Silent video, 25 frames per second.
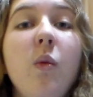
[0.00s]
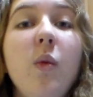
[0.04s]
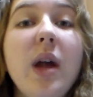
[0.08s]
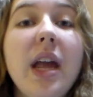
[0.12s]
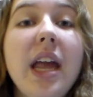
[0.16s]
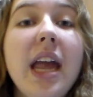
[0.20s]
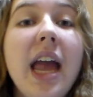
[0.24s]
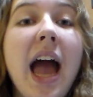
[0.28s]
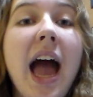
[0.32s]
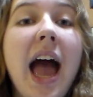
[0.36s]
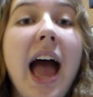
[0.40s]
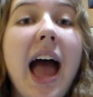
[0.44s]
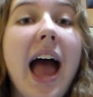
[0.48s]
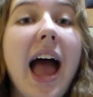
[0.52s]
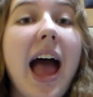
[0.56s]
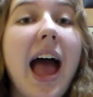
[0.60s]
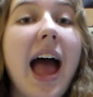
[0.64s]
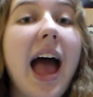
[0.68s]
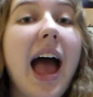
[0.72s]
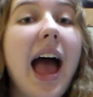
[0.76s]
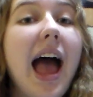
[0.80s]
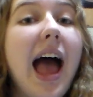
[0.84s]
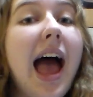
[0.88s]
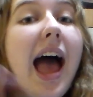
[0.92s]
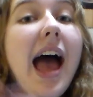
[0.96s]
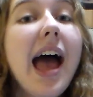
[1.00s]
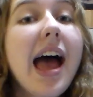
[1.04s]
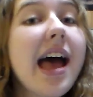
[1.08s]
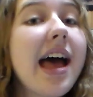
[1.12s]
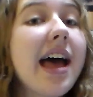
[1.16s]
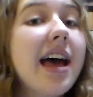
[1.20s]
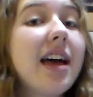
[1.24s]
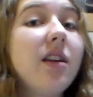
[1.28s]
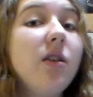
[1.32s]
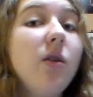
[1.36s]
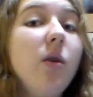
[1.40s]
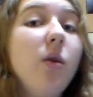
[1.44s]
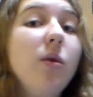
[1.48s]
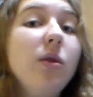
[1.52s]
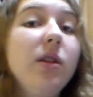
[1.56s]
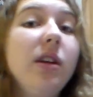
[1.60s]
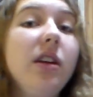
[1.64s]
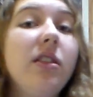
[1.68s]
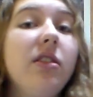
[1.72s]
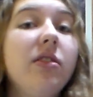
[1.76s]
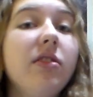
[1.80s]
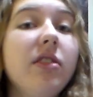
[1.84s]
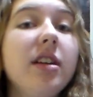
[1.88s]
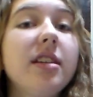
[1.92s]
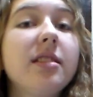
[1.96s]
We had
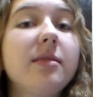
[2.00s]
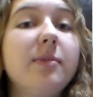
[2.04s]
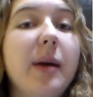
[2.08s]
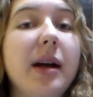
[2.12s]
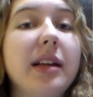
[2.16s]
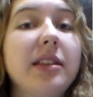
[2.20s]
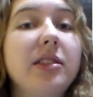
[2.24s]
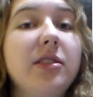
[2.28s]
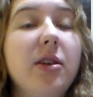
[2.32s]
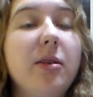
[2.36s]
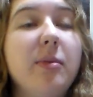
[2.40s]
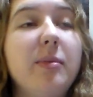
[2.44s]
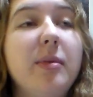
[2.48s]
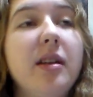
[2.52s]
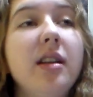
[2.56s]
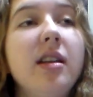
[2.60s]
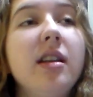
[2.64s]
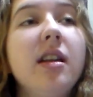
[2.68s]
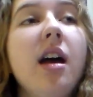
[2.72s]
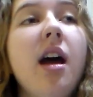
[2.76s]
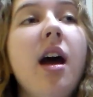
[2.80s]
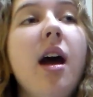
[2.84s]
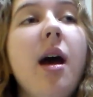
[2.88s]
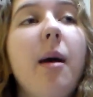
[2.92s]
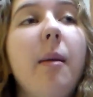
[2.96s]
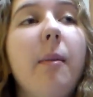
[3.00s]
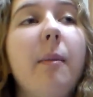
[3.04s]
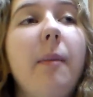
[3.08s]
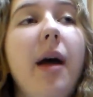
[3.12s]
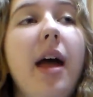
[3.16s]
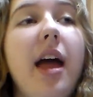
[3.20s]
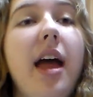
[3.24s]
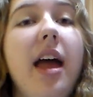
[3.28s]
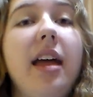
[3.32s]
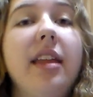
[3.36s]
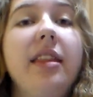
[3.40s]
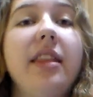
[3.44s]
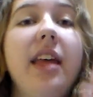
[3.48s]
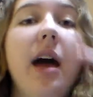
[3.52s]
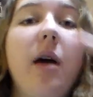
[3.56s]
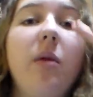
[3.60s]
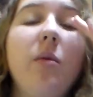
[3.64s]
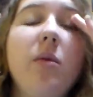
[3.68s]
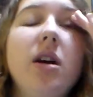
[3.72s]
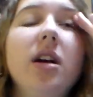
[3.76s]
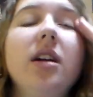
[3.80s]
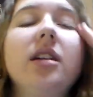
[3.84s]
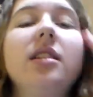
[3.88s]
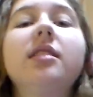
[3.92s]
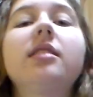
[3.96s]
only 3 spots open, and
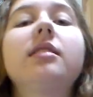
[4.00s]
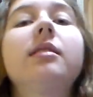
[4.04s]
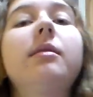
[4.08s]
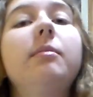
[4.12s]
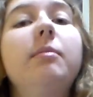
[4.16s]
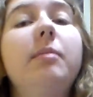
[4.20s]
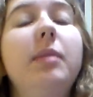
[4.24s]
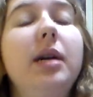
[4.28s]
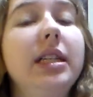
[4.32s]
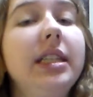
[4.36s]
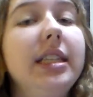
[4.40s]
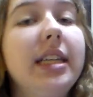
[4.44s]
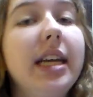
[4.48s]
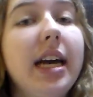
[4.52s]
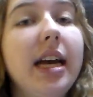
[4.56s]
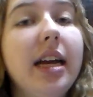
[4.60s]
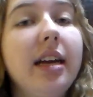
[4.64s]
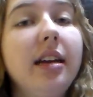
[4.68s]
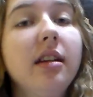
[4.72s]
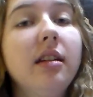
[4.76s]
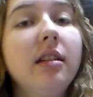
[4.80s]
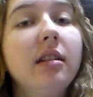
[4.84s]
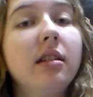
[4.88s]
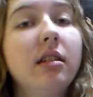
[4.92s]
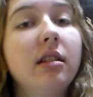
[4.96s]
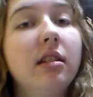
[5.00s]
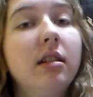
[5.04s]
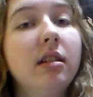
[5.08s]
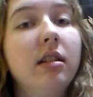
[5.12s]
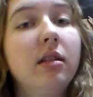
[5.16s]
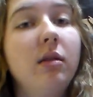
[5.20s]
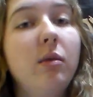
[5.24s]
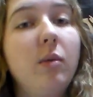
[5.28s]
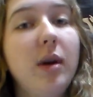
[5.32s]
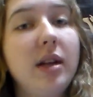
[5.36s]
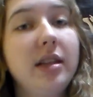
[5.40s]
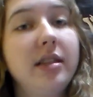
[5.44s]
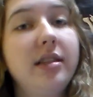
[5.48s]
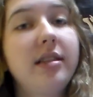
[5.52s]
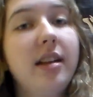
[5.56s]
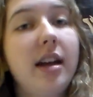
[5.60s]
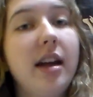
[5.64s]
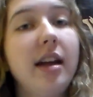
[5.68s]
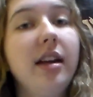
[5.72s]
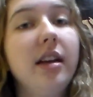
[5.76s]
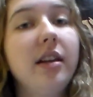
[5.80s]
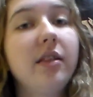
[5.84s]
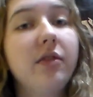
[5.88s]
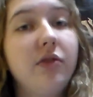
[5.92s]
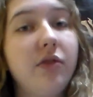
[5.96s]
that was Monday,
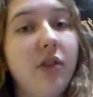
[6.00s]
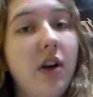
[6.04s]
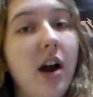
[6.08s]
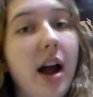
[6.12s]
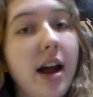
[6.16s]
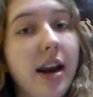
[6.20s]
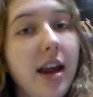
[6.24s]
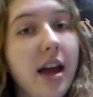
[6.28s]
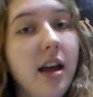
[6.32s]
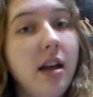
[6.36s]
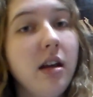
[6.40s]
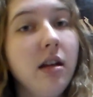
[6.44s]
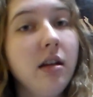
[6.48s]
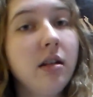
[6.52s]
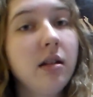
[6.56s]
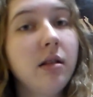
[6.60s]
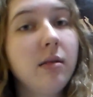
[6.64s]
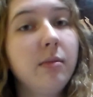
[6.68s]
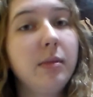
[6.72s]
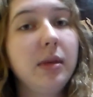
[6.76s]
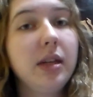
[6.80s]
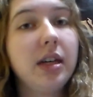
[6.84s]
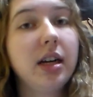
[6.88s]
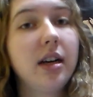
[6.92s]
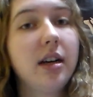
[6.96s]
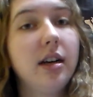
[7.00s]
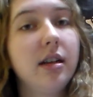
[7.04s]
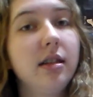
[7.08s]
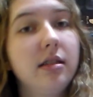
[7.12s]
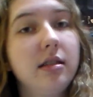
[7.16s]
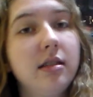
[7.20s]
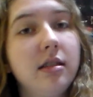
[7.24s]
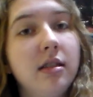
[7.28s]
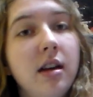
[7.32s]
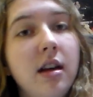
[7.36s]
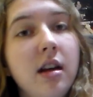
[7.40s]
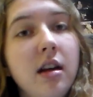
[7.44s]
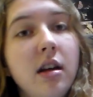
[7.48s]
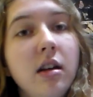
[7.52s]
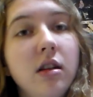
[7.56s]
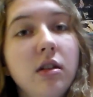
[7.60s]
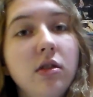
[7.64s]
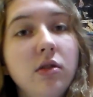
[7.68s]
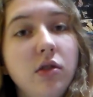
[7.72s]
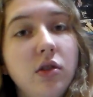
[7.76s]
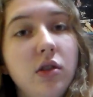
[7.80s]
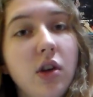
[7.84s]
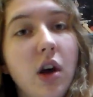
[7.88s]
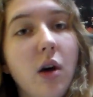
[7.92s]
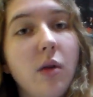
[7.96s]
Wednesday, and Friday, because
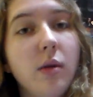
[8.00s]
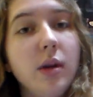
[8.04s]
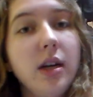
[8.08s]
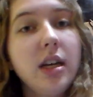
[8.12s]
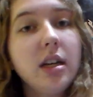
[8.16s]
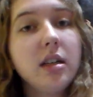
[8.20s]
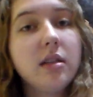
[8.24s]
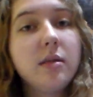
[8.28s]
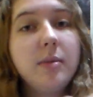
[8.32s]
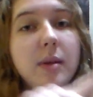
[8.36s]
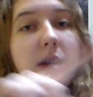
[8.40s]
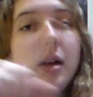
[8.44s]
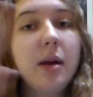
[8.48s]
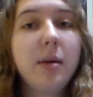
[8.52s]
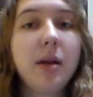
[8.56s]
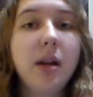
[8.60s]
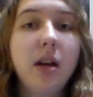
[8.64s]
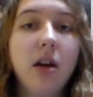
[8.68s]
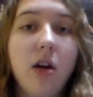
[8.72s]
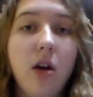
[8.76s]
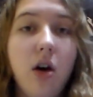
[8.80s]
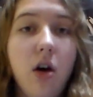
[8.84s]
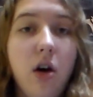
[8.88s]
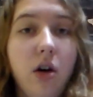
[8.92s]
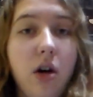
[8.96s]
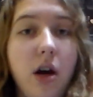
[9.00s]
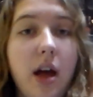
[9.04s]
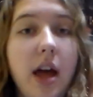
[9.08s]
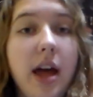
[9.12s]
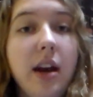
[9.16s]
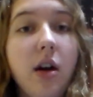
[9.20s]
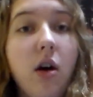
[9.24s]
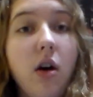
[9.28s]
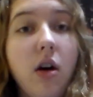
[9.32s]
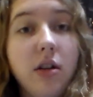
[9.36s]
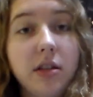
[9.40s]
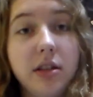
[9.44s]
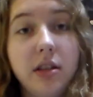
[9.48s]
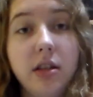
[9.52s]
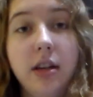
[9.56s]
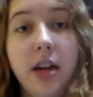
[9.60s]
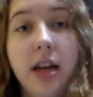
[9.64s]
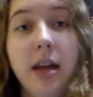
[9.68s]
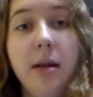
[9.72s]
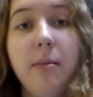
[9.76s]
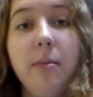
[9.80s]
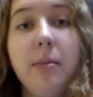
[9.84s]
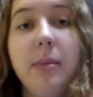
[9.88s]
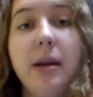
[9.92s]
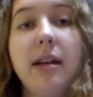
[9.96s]
Zoe is becoming an
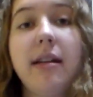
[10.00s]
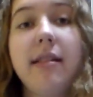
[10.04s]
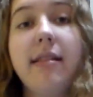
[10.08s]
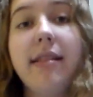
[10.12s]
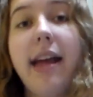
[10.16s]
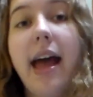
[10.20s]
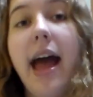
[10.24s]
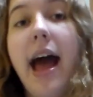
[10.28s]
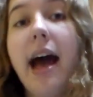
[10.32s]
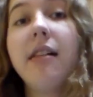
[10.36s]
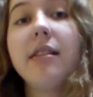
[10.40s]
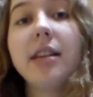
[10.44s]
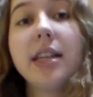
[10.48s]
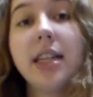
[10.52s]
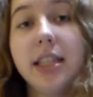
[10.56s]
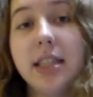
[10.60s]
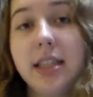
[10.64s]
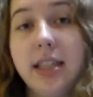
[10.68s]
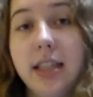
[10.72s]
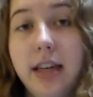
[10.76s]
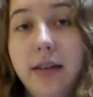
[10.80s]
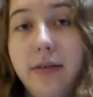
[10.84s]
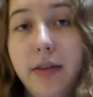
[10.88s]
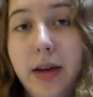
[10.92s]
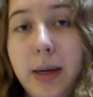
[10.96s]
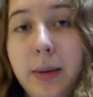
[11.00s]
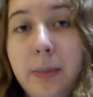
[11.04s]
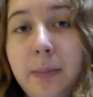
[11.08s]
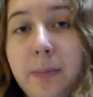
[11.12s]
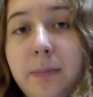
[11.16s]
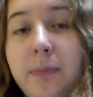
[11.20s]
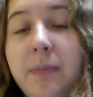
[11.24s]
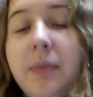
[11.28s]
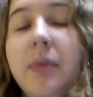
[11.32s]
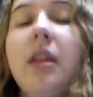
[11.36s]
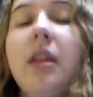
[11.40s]
alternate because Alec is leaving.